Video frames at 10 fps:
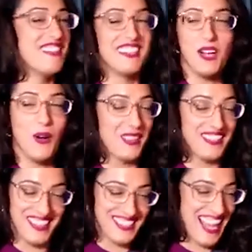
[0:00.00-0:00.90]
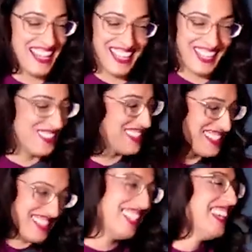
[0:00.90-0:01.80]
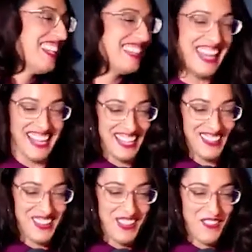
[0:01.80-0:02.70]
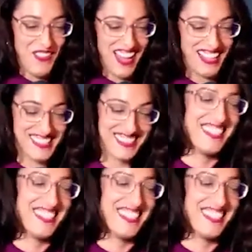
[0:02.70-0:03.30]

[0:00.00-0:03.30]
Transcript: Totally not attacking you, just letting you know the facts.